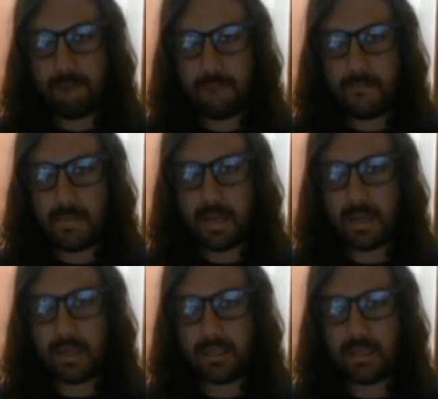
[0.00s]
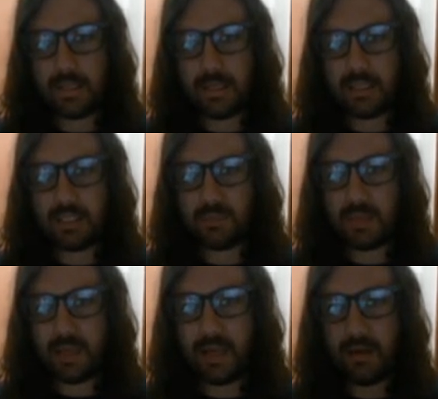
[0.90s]
make it
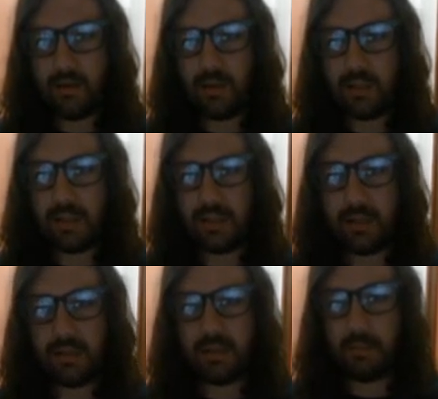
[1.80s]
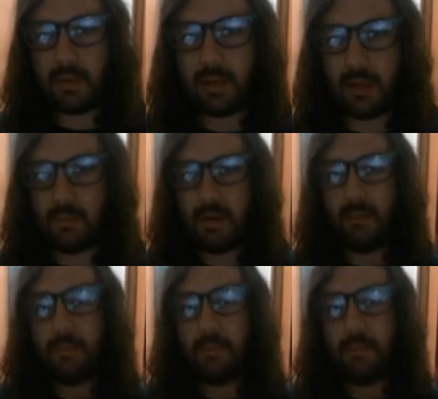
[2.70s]
display only the minimap.